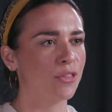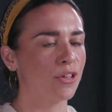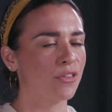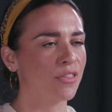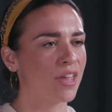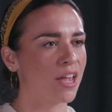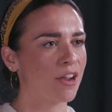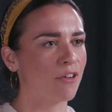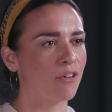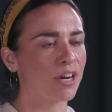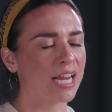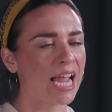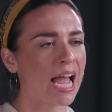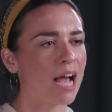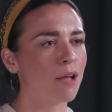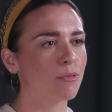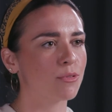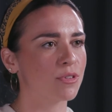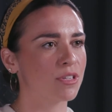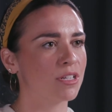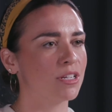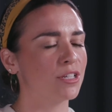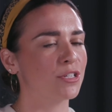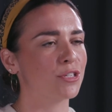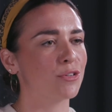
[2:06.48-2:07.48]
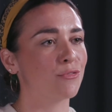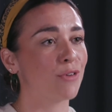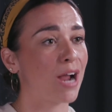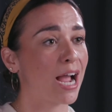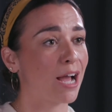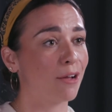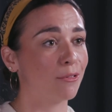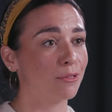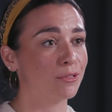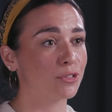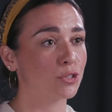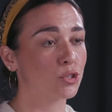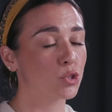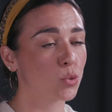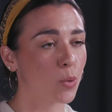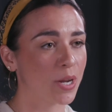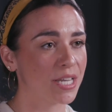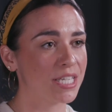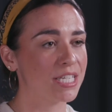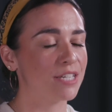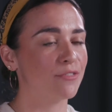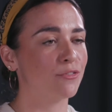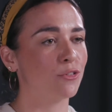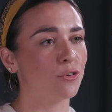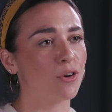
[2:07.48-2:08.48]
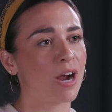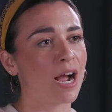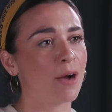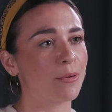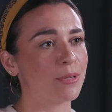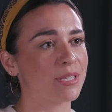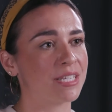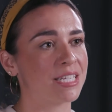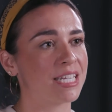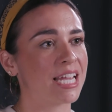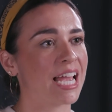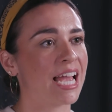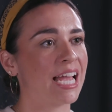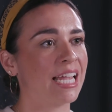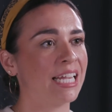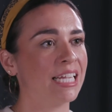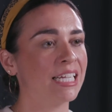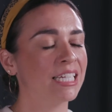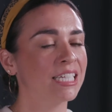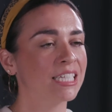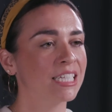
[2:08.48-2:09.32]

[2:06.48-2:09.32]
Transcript: that there are counsellors around 24 hours a day